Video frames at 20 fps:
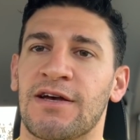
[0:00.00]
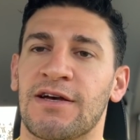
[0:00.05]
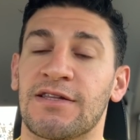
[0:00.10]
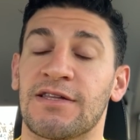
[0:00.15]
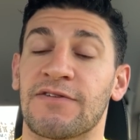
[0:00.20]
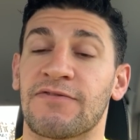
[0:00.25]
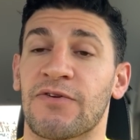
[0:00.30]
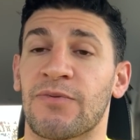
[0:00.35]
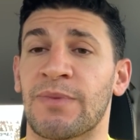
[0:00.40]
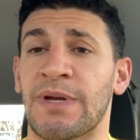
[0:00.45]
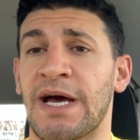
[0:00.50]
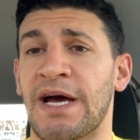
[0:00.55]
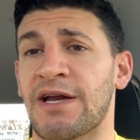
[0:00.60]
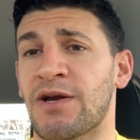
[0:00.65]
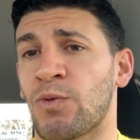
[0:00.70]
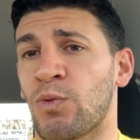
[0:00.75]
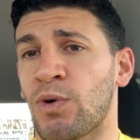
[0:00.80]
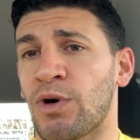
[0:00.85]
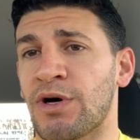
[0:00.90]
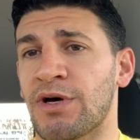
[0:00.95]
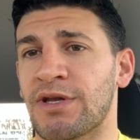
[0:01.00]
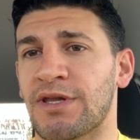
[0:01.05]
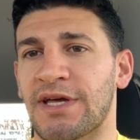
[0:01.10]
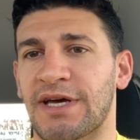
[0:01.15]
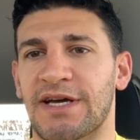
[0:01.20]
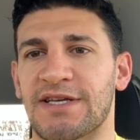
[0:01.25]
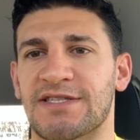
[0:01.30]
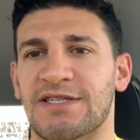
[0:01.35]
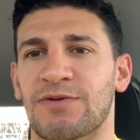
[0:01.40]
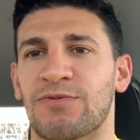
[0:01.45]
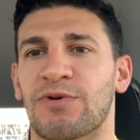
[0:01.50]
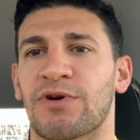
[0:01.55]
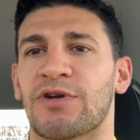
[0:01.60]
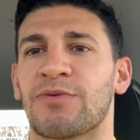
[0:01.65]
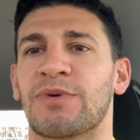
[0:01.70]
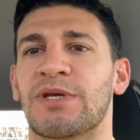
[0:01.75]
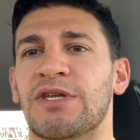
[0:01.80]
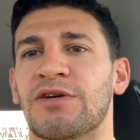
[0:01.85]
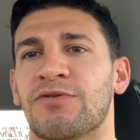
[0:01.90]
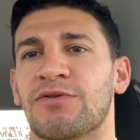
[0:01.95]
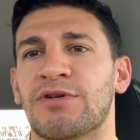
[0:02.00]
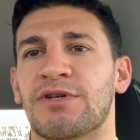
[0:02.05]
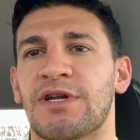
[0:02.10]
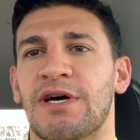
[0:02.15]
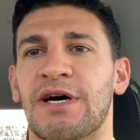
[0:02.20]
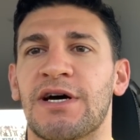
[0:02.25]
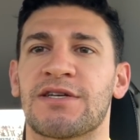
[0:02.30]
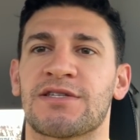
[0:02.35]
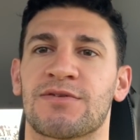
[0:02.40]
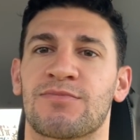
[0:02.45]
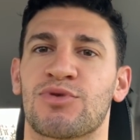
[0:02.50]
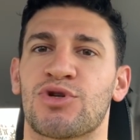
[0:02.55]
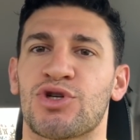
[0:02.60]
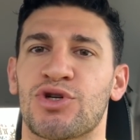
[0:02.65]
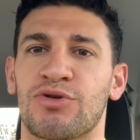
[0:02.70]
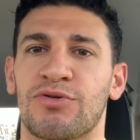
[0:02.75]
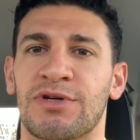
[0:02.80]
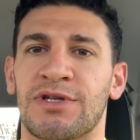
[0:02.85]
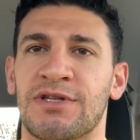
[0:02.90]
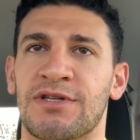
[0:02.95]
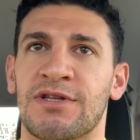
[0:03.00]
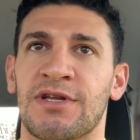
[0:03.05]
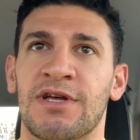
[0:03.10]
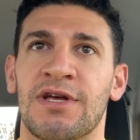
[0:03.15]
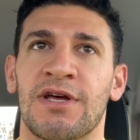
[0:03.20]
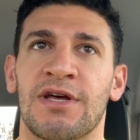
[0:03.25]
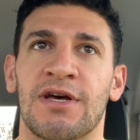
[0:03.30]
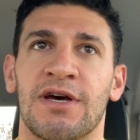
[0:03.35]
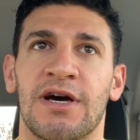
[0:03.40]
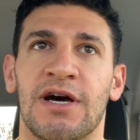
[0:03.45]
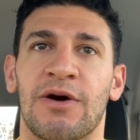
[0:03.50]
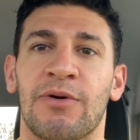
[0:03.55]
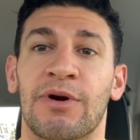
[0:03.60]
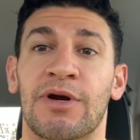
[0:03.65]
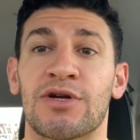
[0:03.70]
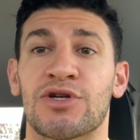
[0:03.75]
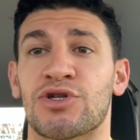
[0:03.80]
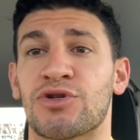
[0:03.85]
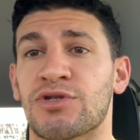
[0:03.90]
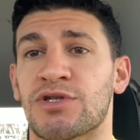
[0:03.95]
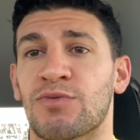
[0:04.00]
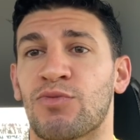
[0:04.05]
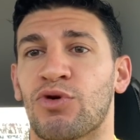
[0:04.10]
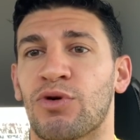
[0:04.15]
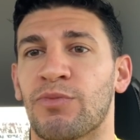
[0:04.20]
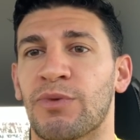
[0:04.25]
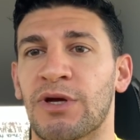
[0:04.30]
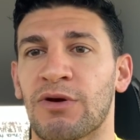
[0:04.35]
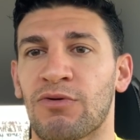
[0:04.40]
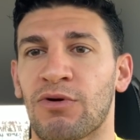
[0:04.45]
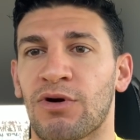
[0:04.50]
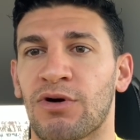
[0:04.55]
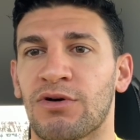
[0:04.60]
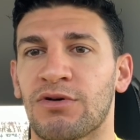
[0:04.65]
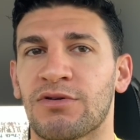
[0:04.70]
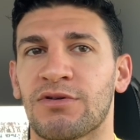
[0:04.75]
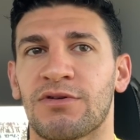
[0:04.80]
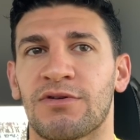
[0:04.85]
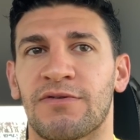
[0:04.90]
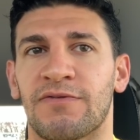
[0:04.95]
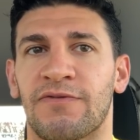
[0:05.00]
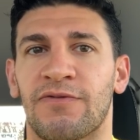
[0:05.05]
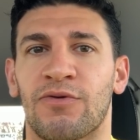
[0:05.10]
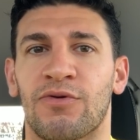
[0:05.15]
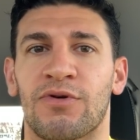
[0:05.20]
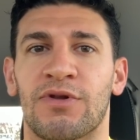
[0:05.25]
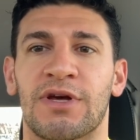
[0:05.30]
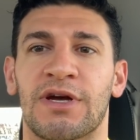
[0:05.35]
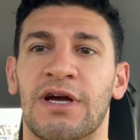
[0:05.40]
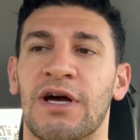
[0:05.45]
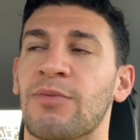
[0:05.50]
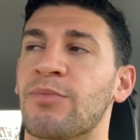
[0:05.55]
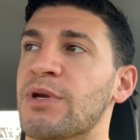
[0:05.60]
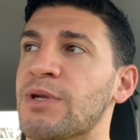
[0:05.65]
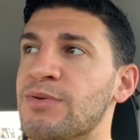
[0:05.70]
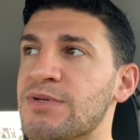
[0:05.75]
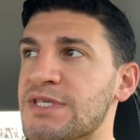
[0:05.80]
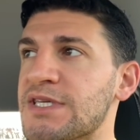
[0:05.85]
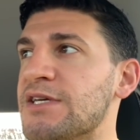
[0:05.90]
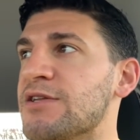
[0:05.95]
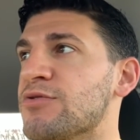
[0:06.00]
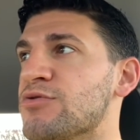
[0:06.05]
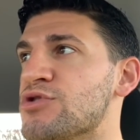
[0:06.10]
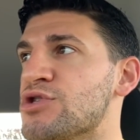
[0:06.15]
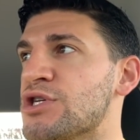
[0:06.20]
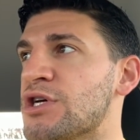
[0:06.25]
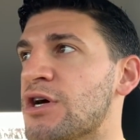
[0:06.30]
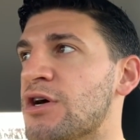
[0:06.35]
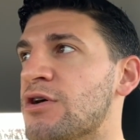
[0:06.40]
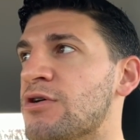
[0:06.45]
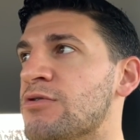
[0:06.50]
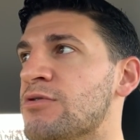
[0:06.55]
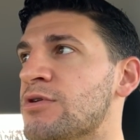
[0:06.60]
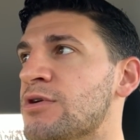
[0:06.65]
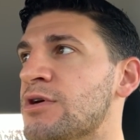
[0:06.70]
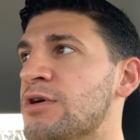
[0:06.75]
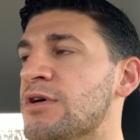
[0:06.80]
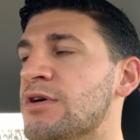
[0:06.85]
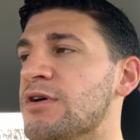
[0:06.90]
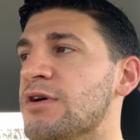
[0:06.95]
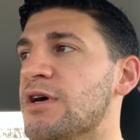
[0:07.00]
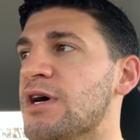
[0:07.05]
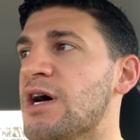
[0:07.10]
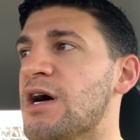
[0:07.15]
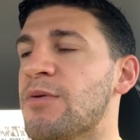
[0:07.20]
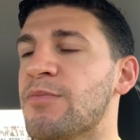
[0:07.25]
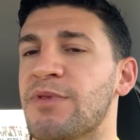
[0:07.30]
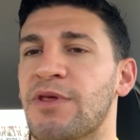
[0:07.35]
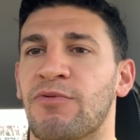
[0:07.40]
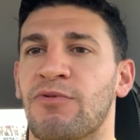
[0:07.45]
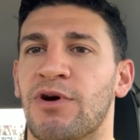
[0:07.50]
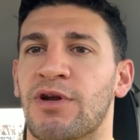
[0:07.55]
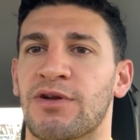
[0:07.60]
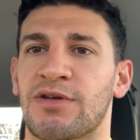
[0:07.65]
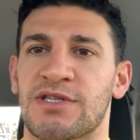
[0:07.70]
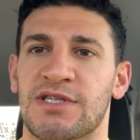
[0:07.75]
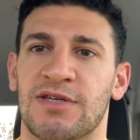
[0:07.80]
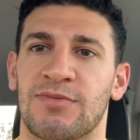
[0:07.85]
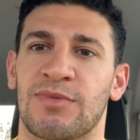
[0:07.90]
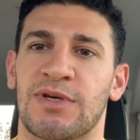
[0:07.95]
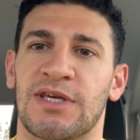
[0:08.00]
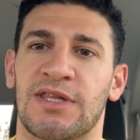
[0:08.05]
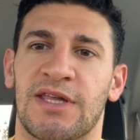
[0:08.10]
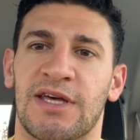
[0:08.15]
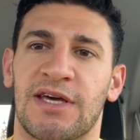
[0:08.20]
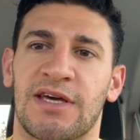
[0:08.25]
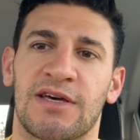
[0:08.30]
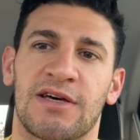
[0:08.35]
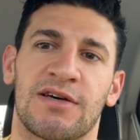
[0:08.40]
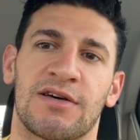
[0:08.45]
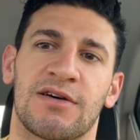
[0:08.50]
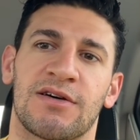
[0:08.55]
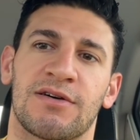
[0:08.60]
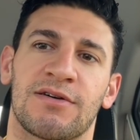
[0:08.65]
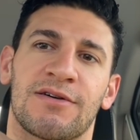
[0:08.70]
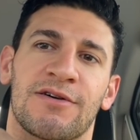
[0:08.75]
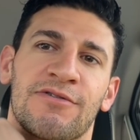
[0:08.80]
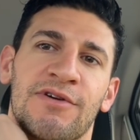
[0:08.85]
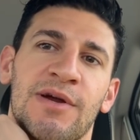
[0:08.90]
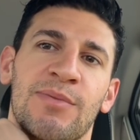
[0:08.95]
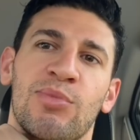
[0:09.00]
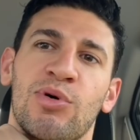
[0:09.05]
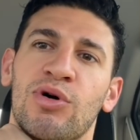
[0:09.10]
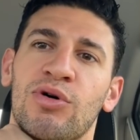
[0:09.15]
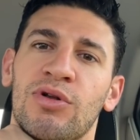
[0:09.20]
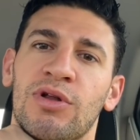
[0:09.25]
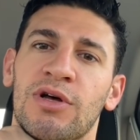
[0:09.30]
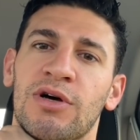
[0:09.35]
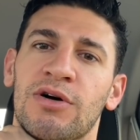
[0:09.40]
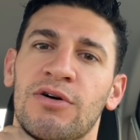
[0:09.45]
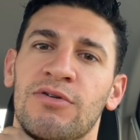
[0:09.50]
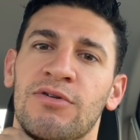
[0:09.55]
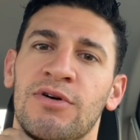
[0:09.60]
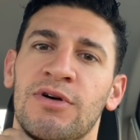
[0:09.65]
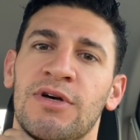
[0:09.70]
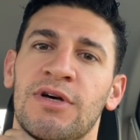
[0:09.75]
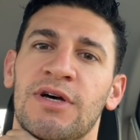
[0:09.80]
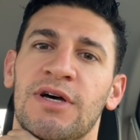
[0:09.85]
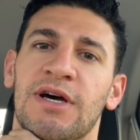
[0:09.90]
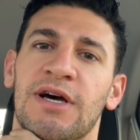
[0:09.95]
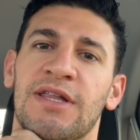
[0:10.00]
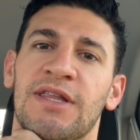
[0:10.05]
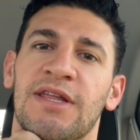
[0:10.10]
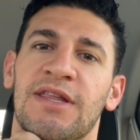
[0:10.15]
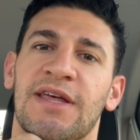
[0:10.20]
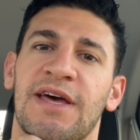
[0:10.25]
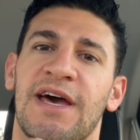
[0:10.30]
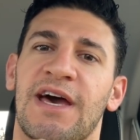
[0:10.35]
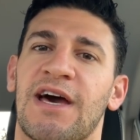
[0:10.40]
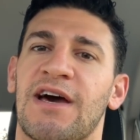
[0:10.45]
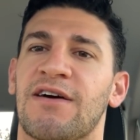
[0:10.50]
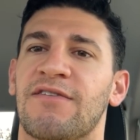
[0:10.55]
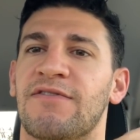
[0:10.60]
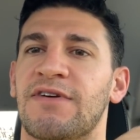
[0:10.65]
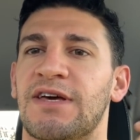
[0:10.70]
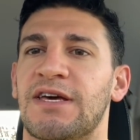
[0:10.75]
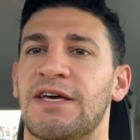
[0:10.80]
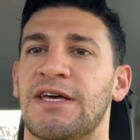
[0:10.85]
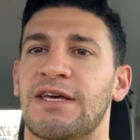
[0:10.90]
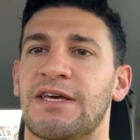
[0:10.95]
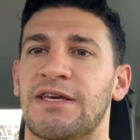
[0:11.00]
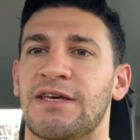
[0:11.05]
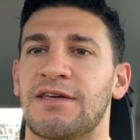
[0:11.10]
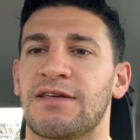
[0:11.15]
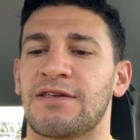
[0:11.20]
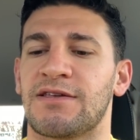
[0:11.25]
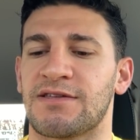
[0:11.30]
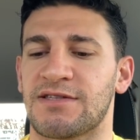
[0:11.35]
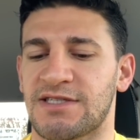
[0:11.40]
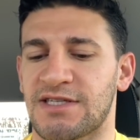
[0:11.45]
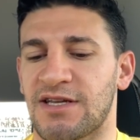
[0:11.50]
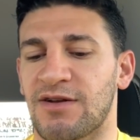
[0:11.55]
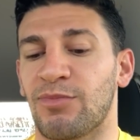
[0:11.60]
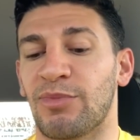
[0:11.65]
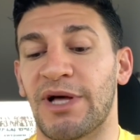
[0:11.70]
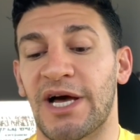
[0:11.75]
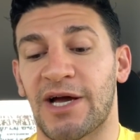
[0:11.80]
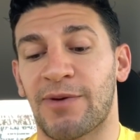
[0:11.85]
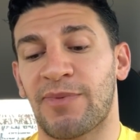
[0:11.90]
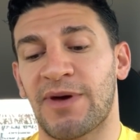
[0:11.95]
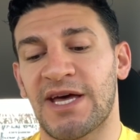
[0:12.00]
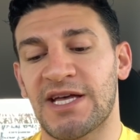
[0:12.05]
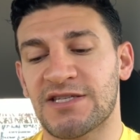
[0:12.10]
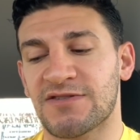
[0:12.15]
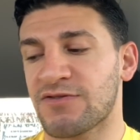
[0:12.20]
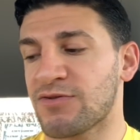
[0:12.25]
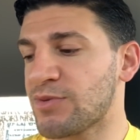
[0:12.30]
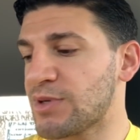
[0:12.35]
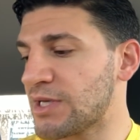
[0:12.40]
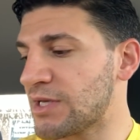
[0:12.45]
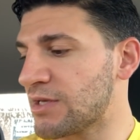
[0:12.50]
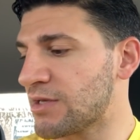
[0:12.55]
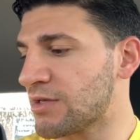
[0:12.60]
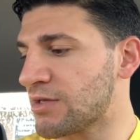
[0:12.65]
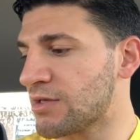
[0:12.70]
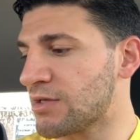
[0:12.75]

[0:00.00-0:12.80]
And then from 9 to 1, like I said, we're gonna be doing some shooting. We're gonna shoot some more B-roll for the company Mosquito Joe. They want to see me in like a gray polo, and then they have a set of black pants for me.